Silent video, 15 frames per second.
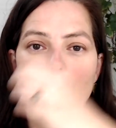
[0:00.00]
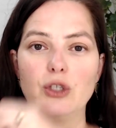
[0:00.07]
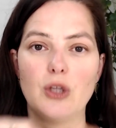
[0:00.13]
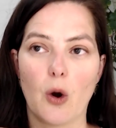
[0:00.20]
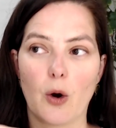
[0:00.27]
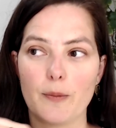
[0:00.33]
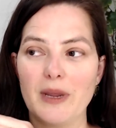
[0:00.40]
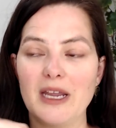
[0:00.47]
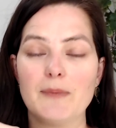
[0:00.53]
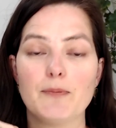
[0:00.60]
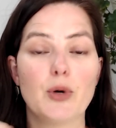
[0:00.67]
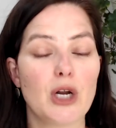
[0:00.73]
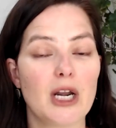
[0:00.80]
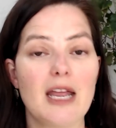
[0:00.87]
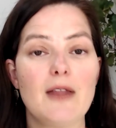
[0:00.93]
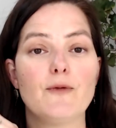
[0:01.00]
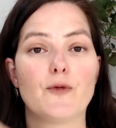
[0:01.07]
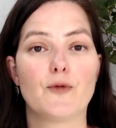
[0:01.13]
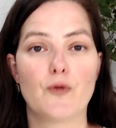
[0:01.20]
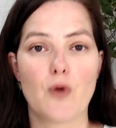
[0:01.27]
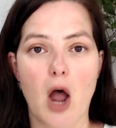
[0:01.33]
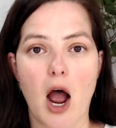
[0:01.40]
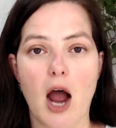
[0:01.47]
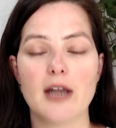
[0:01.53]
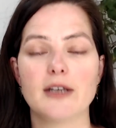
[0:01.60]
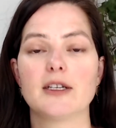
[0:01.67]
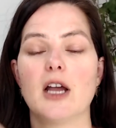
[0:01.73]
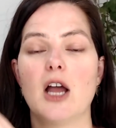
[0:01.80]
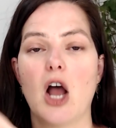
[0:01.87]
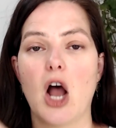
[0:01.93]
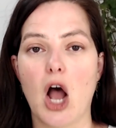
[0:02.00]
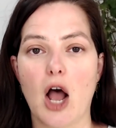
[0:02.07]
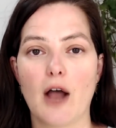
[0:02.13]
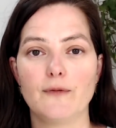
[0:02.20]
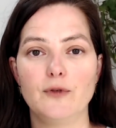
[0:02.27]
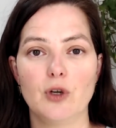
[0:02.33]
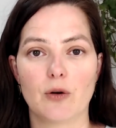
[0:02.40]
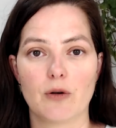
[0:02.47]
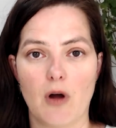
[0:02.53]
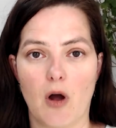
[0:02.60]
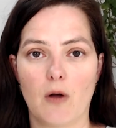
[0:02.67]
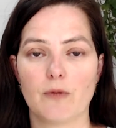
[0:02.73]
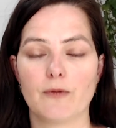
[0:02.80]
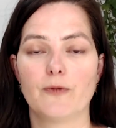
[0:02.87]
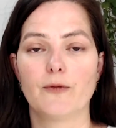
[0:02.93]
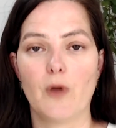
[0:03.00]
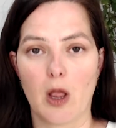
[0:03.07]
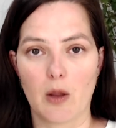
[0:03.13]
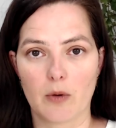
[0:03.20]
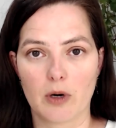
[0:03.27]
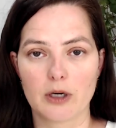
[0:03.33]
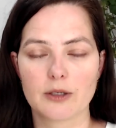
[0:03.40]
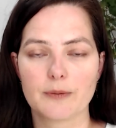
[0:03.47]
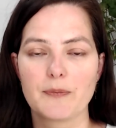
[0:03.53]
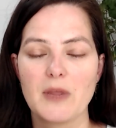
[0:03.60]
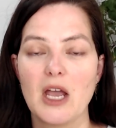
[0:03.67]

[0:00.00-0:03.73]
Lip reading: or being put in front of your own followers.